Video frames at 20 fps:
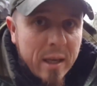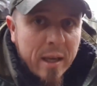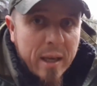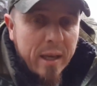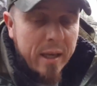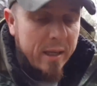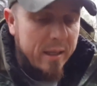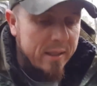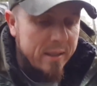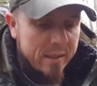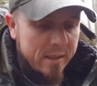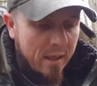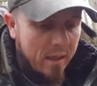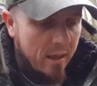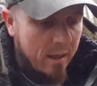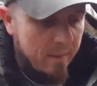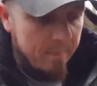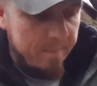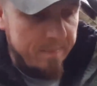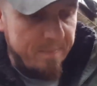is
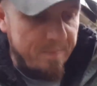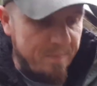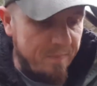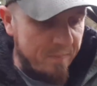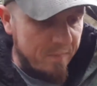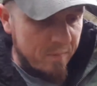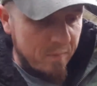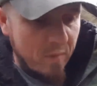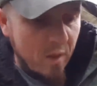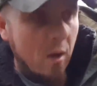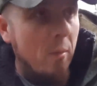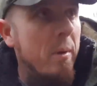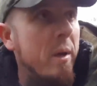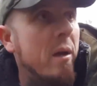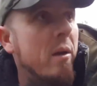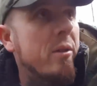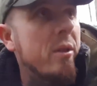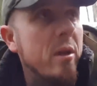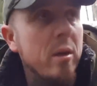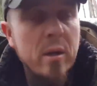got my
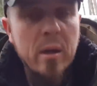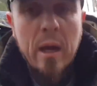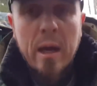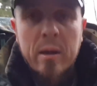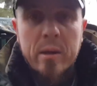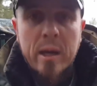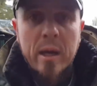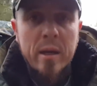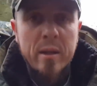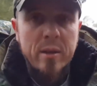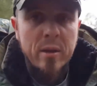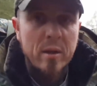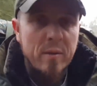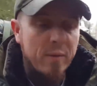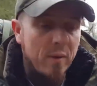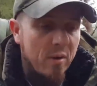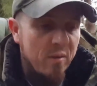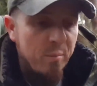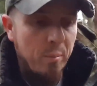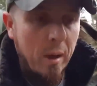LK35